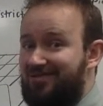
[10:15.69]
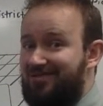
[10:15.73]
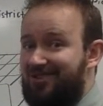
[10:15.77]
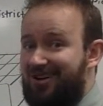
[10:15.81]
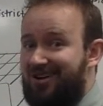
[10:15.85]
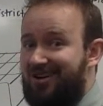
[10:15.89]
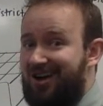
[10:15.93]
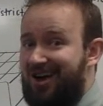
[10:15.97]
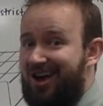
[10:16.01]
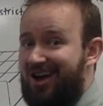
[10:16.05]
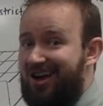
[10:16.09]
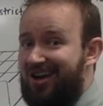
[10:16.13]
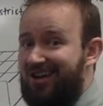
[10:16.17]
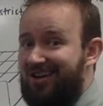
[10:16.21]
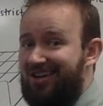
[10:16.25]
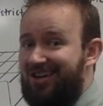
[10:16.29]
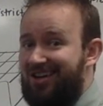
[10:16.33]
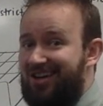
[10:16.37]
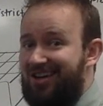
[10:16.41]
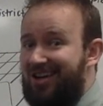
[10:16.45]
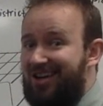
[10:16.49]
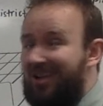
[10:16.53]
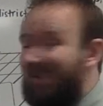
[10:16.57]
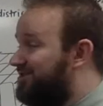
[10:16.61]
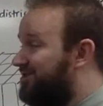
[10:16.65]
All right.
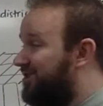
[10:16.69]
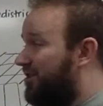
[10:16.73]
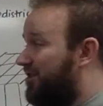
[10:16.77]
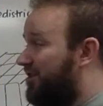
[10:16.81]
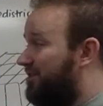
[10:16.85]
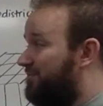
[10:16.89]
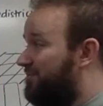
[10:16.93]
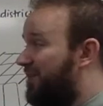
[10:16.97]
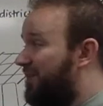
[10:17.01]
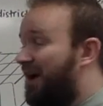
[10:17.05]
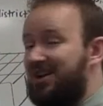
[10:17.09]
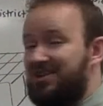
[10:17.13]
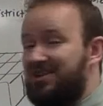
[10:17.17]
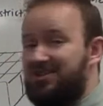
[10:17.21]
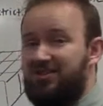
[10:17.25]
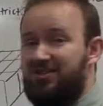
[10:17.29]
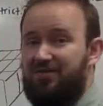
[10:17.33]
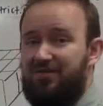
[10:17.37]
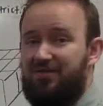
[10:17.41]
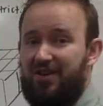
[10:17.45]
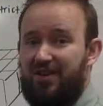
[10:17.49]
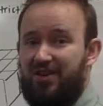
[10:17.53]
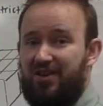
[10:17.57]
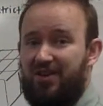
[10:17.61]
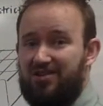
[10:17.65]
So composite
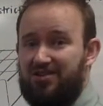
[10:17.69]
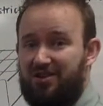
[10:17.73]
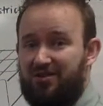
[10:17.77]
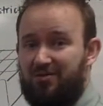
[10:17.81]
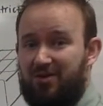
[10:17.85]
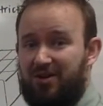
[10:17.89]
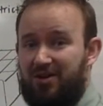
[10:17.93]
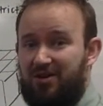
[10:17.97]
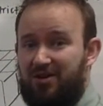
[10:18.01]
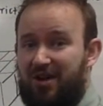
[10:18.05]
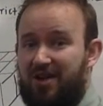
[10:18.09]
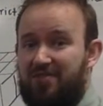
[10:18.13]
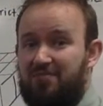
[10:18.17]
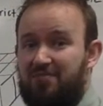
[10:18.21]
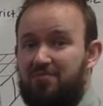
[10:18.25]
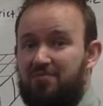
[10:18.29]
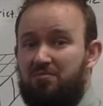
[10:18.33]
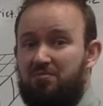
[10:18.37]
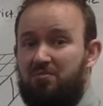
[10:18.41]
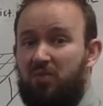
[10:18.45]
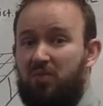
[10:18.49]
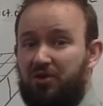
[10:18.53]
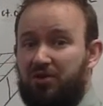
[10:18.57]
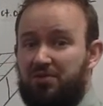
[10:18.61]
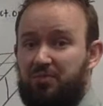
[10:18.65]
figures are when you have
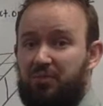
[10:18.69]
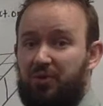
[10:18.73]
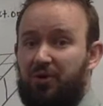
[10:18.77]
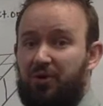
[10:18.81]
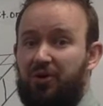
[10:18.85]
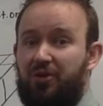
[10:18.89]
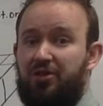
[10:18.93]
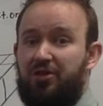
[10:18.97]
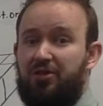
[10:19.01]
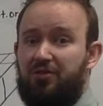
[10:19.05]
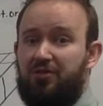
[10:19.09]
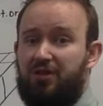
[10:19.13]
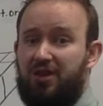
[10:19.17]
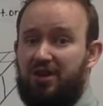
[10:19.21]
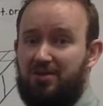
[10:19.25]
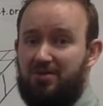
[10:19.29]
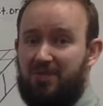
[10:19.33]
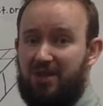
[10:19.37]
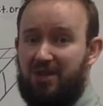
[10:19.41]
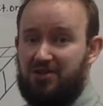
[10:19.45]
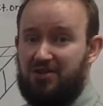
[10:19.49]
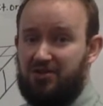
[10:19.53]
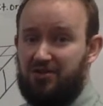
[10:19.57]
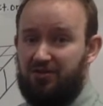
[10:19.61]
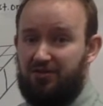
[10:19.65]
multiple
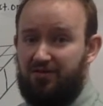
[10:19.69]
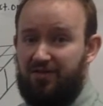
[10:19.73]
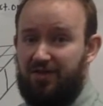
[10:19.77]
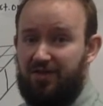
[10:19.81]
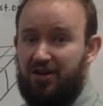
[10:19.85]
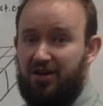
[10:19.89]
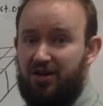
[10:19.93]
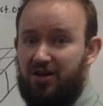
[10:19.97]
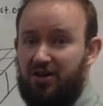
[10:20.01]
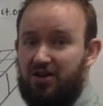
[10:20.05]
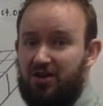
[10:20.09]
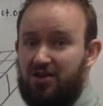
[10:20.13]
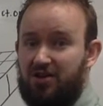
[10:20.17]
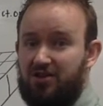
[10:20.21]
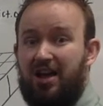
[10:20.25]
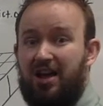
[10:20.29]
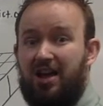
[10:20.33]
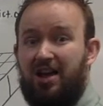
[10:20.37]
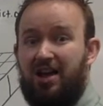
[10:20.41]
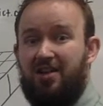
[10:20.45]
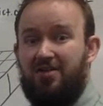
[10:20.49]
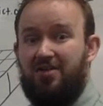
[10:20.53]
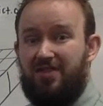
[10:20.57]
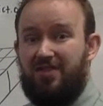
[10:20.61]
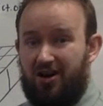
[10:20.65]
three-dimensional figures
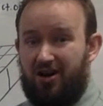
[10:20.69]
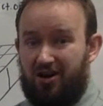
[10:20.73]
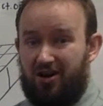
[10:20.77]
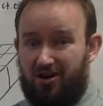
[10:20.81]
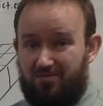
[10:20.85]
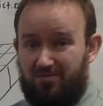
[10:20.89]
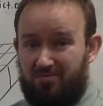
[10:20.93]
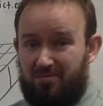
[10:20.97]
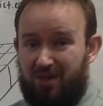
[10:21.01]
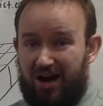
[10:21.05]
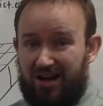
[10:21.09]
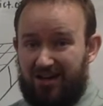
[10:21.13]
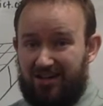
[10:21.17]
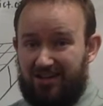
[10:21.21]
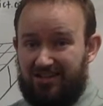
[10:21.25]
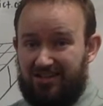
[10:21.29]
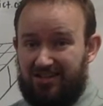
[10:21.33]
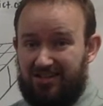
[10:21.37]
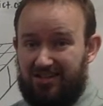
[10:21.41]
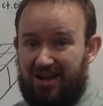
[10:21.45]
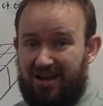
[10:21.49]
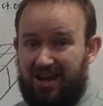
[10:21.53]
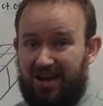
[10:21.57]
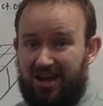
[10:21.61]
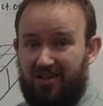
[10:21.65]
that are combined
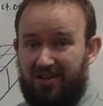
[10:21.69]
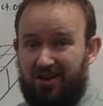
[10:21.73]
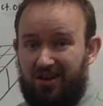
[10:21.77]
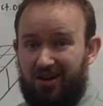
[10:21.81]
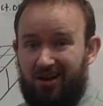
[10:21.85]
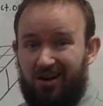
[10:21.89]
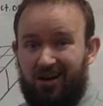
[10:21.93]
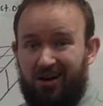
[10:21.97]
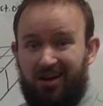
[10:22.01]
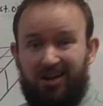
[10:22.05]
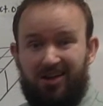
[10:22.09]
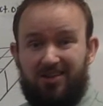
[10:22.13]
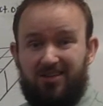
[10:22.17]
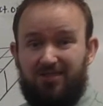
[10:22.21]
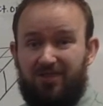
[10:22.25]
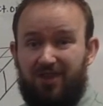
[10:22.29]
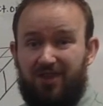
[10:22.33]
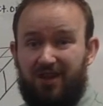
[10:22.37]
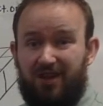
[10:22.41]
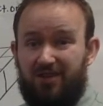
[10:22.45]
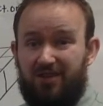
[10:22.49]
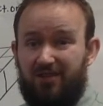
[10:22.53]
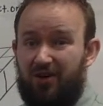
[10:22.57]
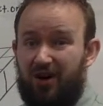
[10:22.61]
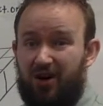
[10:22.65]
together to
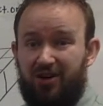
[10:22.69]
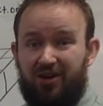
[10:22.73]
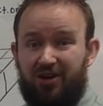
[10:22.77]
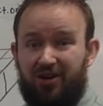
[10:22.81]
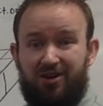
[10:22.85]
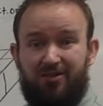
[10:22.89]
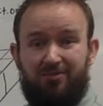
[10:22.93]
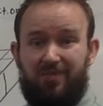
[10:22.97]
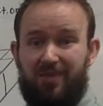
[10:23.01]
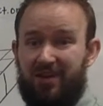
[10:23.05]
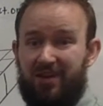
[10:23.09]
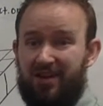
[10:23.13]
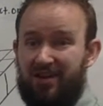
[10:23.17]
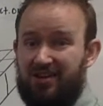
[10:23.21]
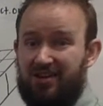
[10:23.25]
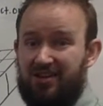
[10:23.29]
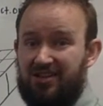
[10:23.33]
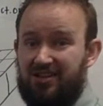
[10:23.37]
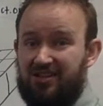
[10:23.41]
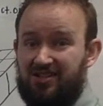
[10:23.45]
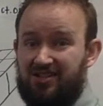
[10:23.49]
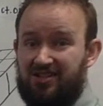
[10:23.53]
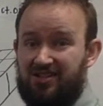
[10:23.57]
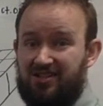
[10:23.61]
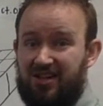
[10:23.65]
find the volume.
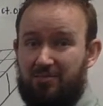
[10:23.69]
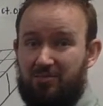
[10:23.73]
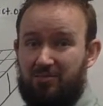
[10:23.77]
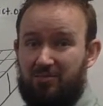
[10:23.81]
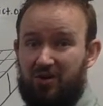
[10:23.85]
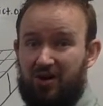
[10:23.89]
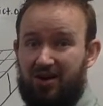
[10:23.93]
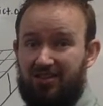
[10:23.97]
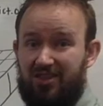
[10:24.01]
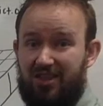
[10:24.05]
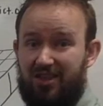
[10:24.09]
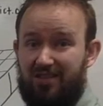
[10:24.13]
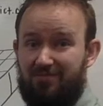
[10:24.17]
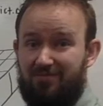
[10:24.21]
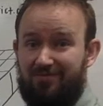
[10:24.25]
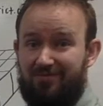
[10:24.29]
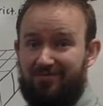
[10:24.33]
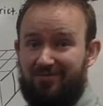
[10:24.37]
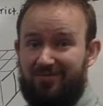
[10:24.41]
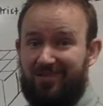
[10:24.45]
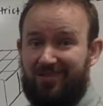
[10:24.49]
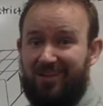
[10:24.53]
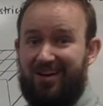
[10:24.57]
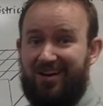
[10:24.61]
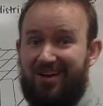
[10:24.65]
Separate them.
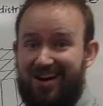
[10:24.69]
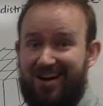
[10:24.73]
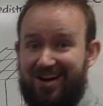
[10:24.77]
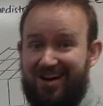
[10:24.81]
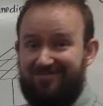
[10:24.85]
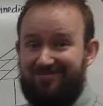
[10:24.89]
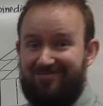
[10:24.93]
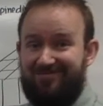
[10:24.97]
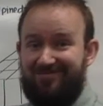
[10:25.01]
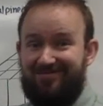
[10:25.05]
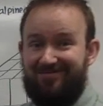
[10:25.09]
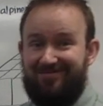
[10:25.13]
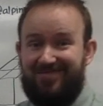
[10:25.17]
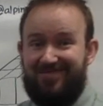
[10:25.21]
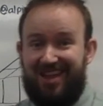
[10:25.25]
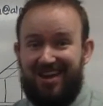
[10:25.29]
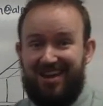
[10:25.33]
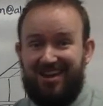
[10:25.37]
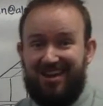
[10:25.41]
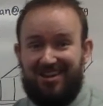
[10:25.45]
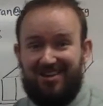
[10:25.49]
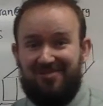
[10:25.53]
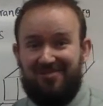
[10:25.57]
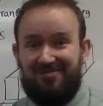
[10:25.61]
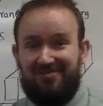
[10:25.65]
All right. Thank
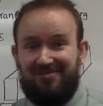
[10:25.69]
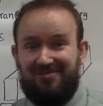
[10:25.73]
you.